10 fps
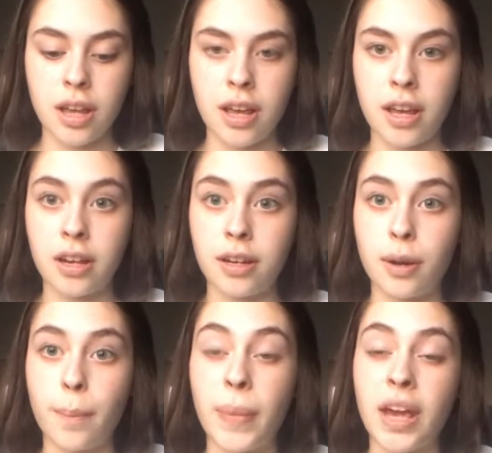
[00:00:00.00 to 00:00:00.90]

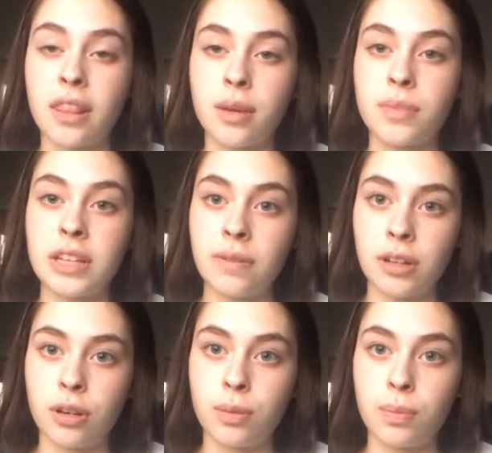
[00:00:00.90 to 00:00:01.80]
and made them
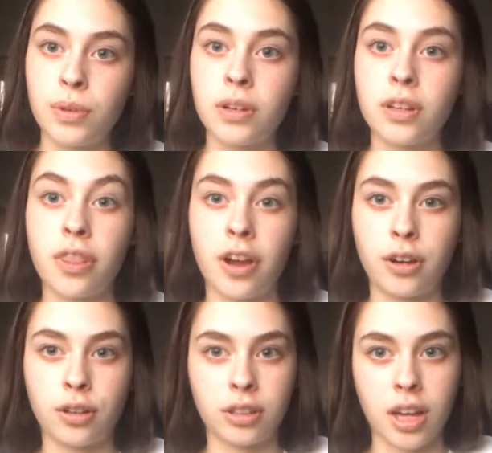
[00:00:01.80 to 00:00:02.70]
develop
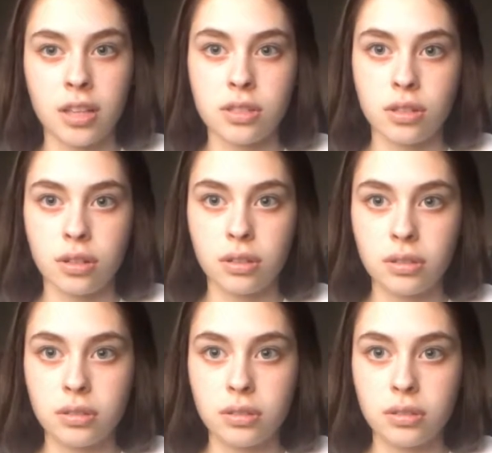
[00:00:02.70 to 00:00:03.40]
thyroid cancer.